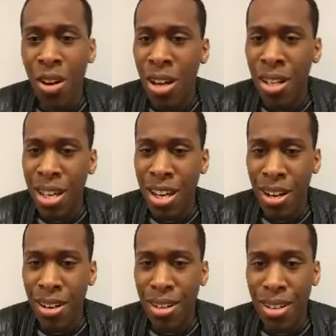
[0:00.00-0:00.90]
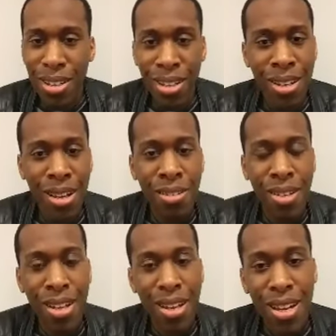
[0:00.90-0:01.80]
on here you know
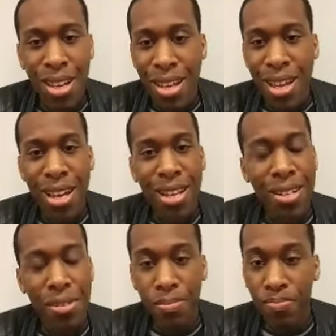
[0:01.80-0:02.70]
and